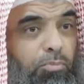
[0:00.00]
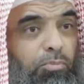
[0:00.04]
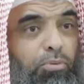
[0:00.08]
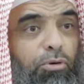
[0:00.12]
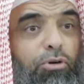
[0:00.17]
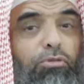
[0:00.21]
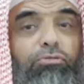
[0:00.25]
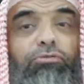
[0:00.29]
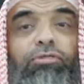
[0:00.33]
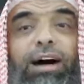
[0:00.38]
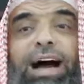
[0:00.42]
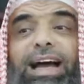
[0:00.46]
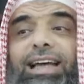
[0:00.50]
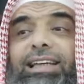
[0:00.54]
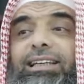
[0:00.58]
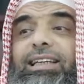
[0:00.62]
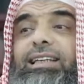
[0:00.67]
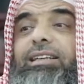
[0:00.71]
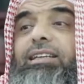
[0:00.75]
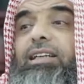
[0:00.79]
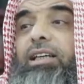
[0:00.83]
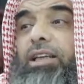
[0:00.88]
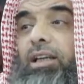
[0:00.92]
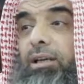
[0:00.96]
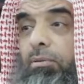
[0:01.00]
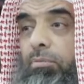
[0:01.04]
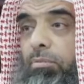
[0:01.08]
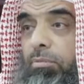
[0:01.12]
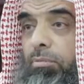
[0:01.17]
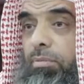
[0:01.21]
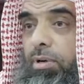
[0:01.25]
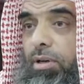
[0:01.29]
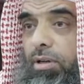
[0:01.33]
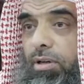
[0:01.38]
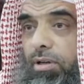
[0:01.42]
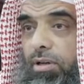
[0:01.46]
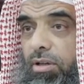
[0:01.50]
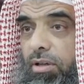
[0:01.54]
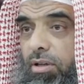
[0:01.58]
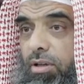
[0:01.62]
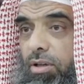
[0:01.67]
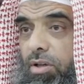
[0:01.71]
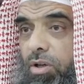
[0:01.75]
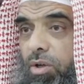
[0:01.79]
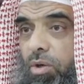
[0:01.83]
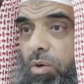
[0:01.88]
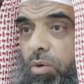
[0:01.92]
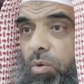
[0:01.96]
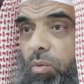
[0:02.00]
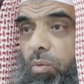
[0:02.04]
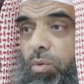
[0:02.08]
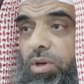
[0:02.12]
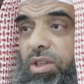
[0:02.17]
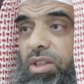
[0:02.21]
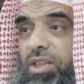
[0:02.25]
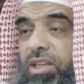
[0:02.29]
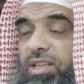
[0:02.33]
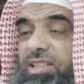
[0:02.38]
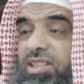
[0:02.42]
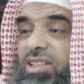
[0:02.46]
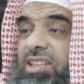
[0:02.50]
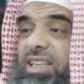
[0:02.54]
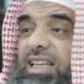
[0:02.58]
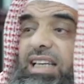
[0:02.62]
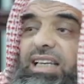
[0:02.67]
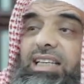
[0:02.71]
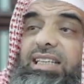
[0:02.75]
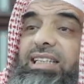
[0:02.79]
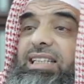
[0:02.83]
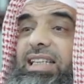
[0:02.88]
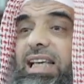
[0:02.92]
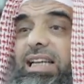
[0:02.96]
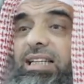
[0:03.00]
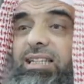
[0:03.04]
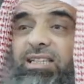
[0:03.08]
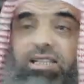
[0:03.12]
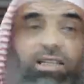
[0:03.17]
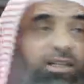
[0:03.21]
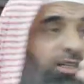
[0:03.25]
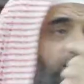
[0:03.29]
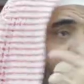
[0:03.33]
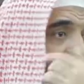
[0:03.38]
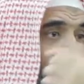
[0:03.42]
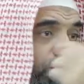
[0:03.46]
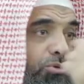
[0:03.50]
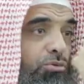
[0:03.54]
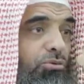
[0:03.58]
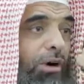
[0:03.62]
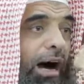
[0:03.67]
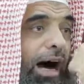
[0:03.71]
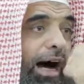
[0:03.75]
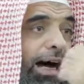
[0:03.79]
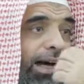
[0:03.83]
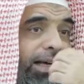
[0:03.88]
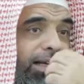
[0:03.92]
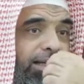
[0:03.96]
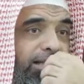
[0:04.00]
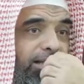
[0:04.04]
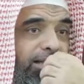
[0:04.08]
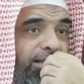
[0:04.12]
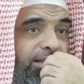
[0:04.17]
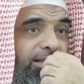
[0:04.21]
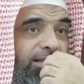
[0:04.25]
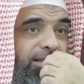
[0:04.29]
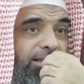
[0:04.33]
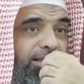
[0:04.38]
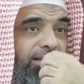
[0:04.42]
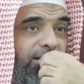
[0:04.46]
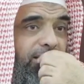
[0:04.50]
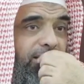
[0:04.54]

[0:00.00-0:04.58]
provided him with his seeing senses, the two eyes.